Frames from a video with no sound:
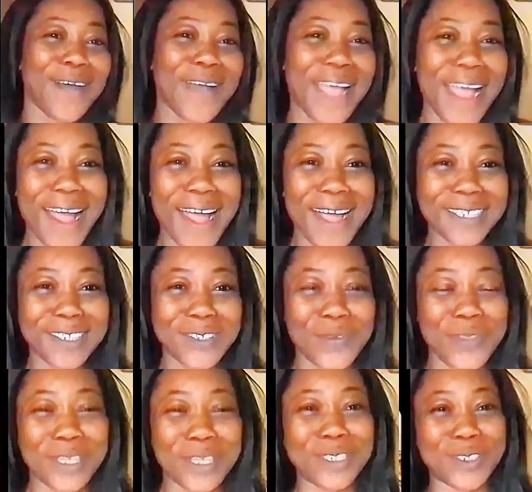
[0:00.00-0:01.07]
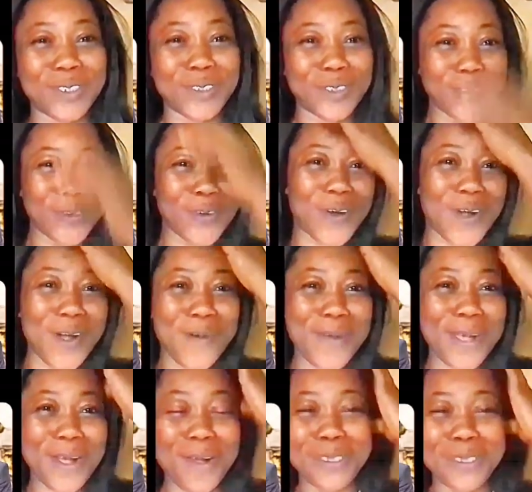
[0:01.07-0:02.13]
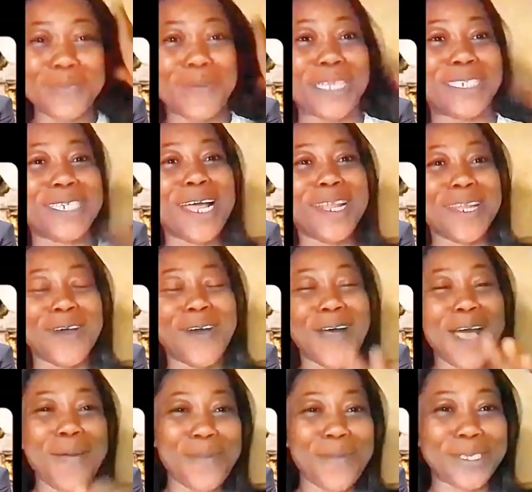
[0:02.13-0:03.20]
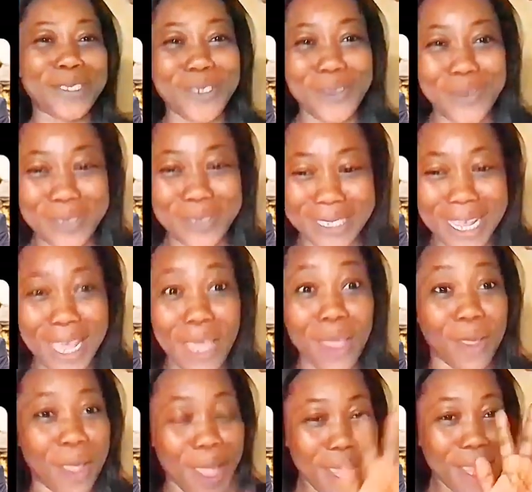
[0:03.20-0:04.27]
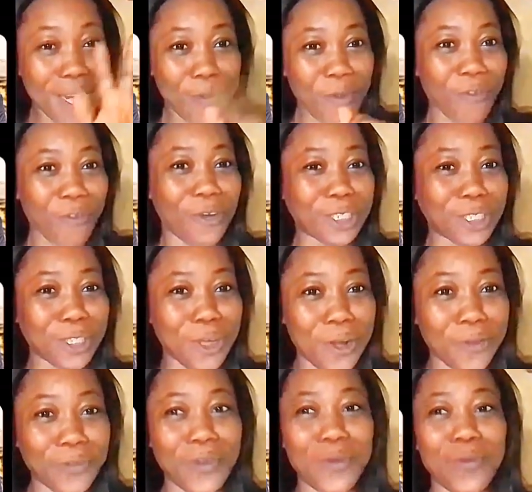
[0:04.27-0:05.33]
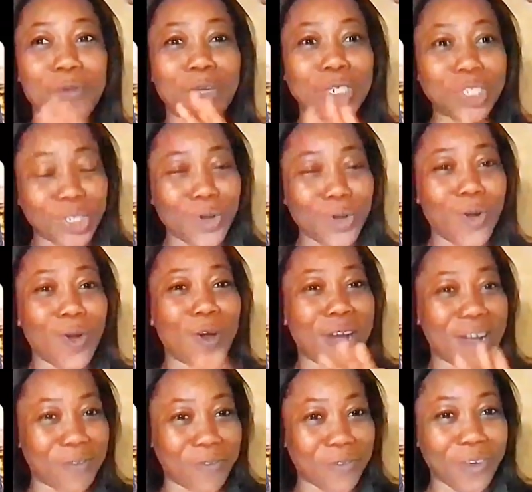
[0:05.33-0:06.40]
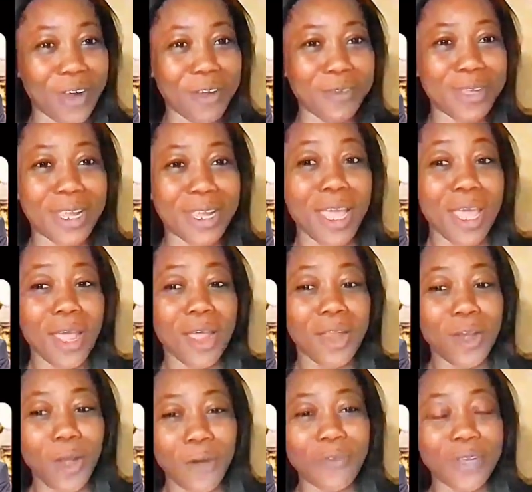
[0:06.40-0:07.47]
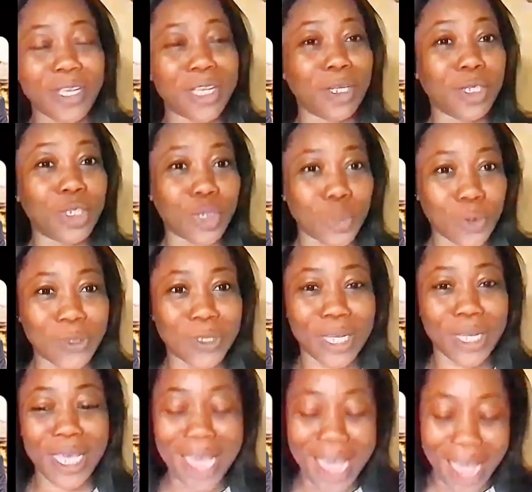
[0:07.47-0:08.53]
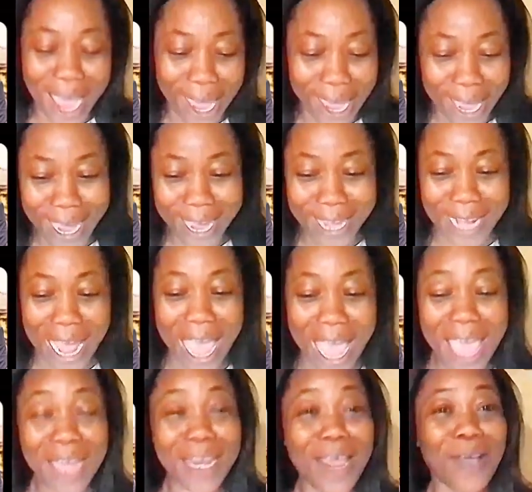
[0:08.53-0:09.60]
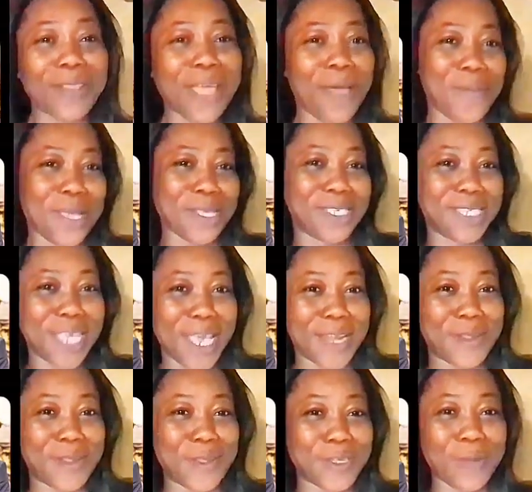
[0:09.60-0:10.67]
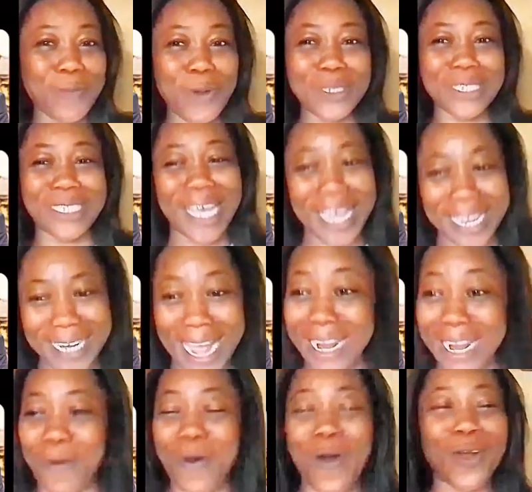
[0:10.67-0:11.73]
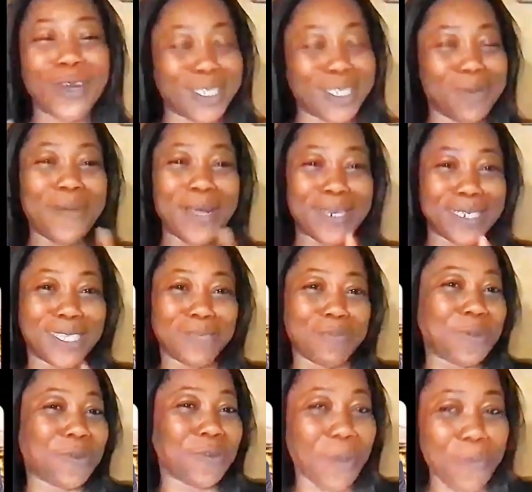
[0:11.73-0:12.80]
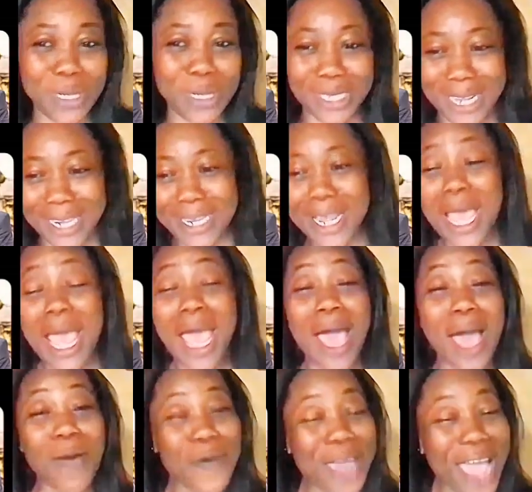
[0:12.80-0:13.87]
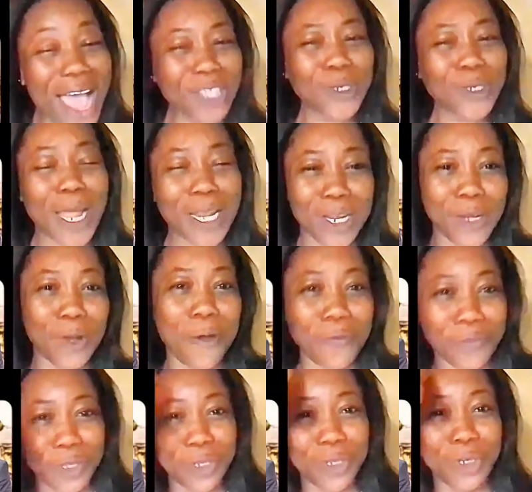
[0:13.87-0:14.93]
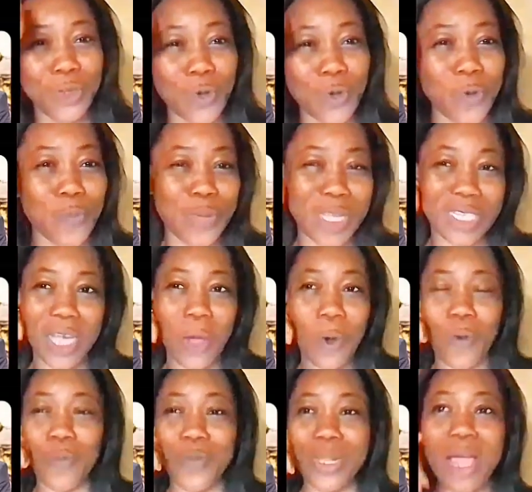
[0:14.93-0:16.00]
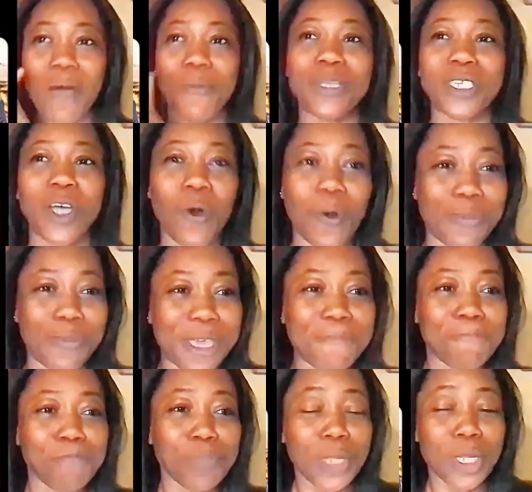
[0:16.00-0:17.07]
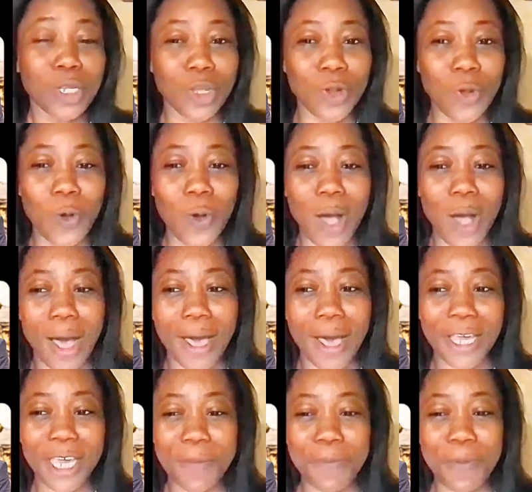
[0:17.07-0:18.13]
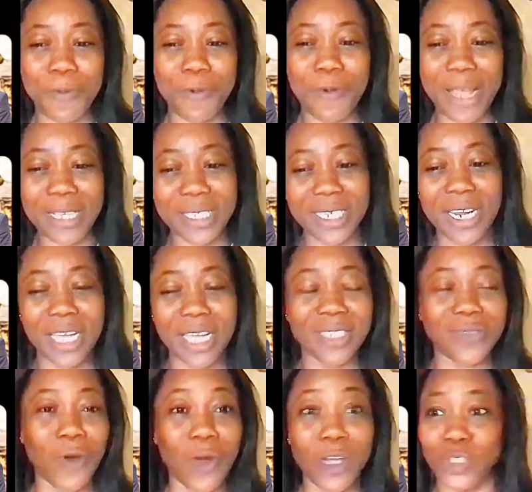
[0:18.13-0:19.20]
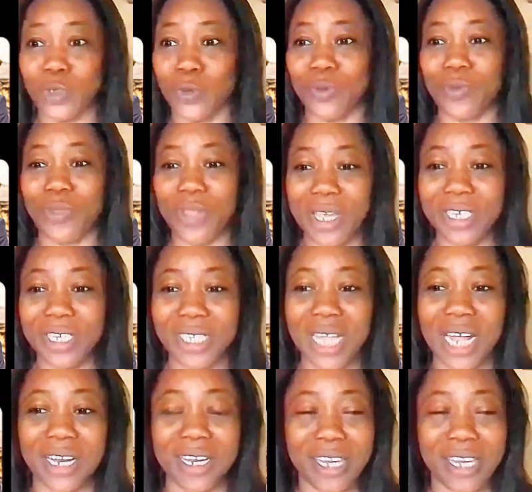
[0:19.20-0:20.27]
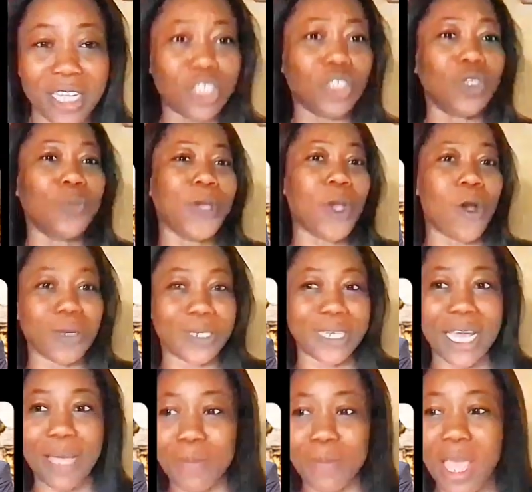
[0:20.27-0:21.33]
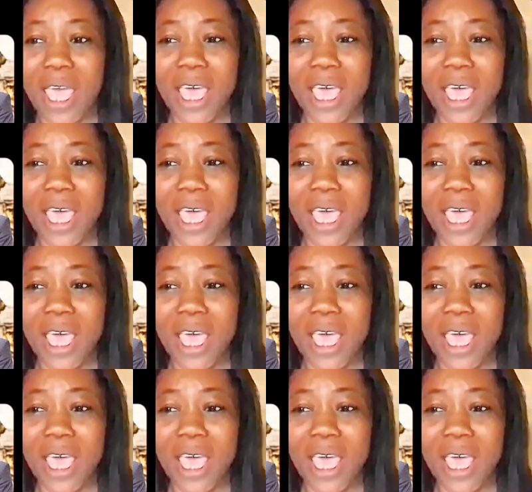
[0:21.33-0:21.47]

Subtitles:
guys, good day to you all. Welcome to my channel. Happy Tuesday. Let me first off wish you all a very lovely Tuesday ahead. Now that being said, someone said, and I will always remember the statement of that person, that we actually love the new Peter Obi. Now Peter Obi, keep raising his voice to things that needs to be condemned,